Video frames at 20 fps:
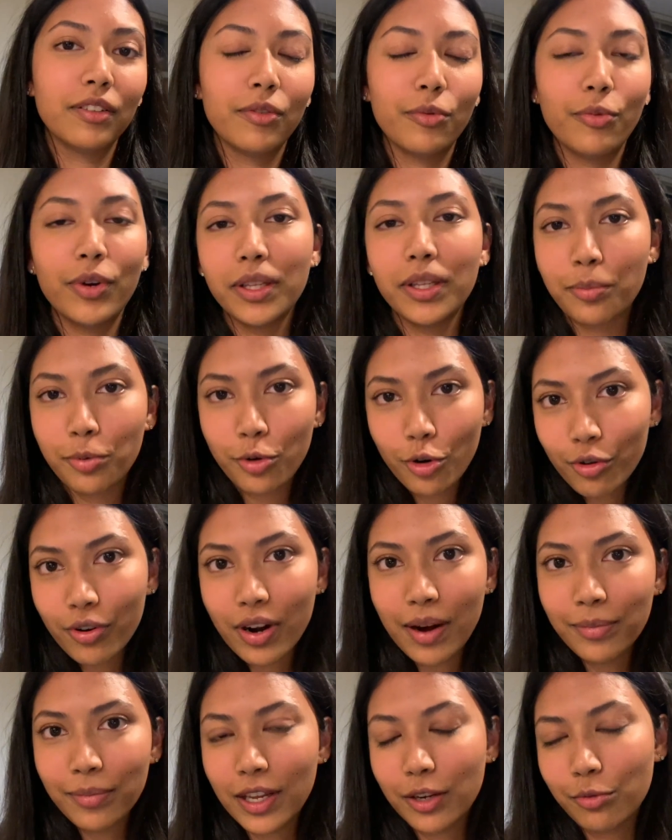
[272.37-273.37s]
where the
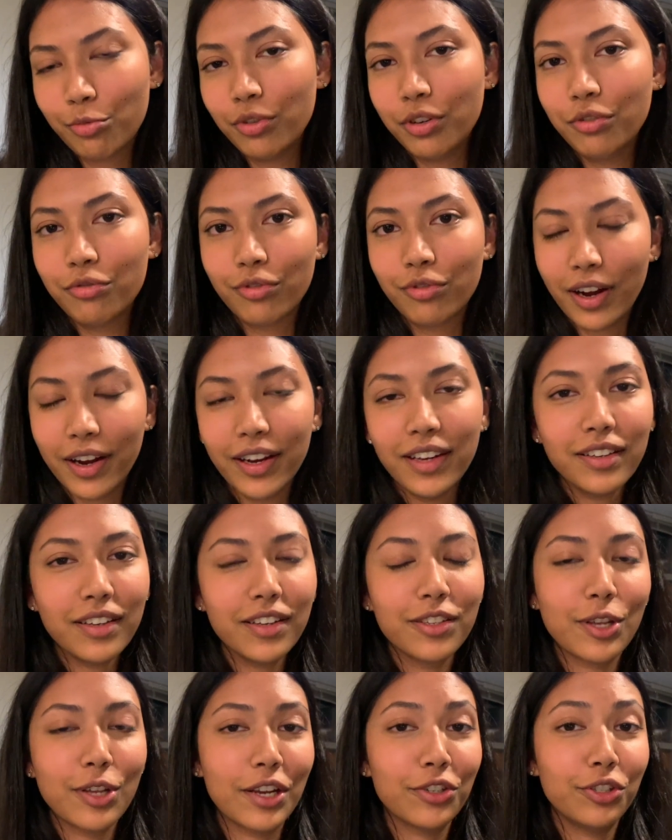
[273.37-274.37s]
program that we write
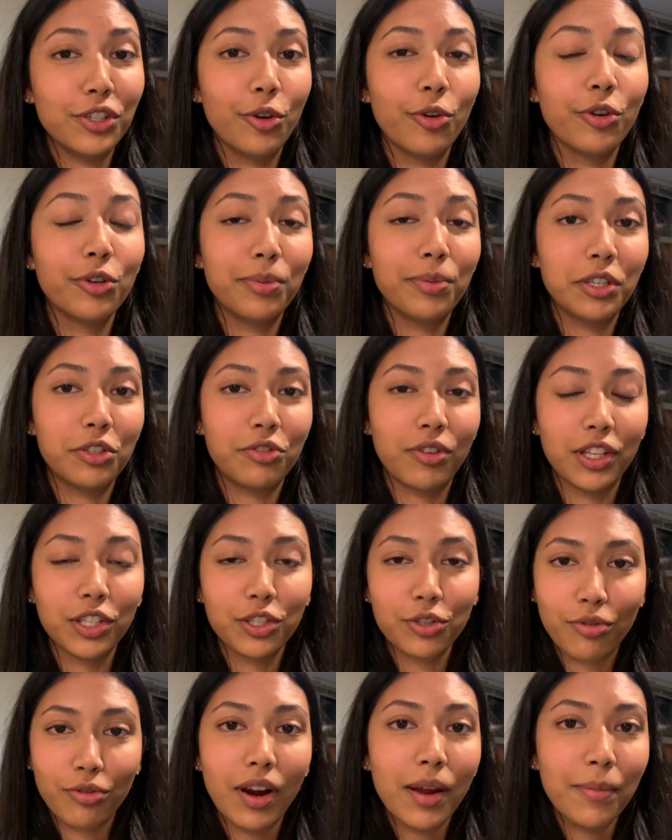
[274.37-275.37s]
is actually going to be
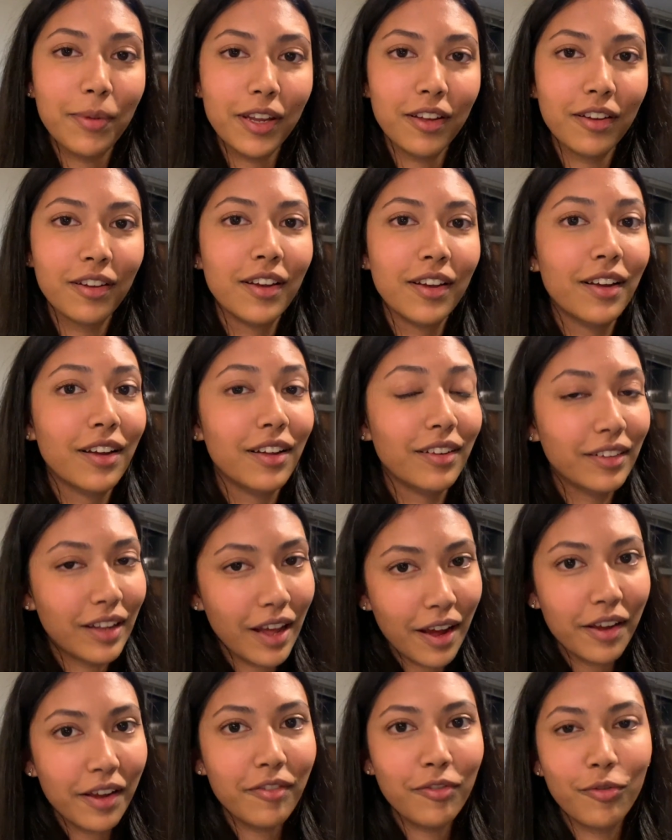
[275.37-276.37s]
transcribing
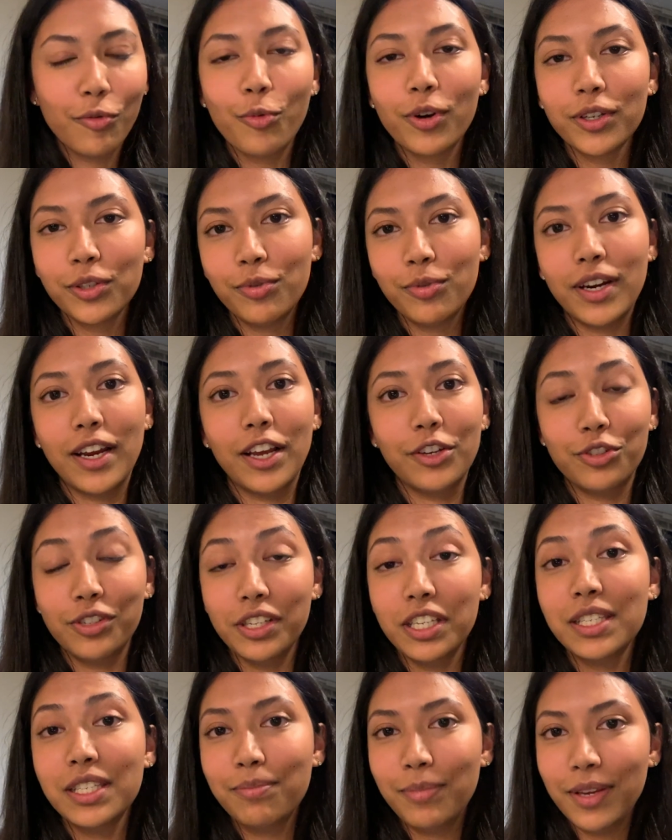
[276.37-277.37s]
live what we're
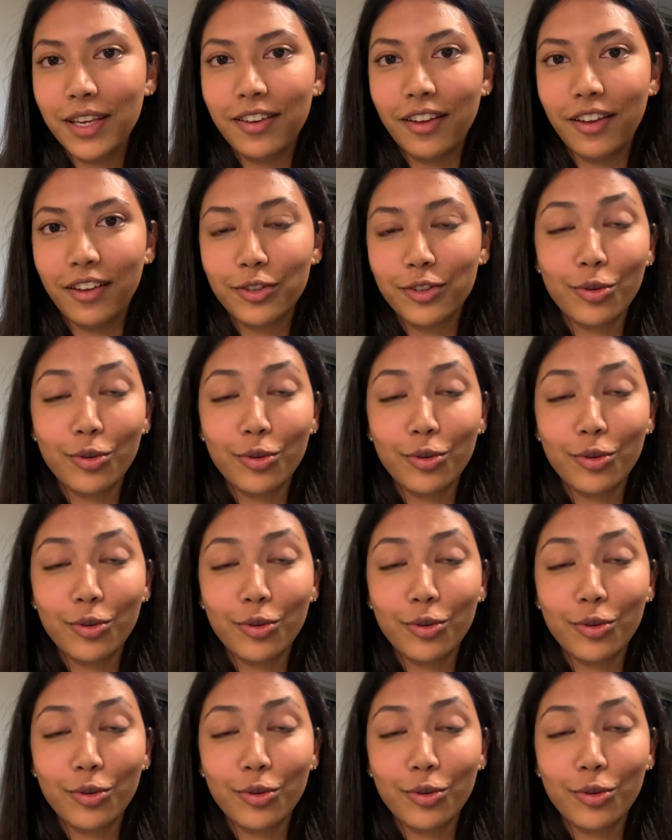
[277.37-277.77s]
actually speaking.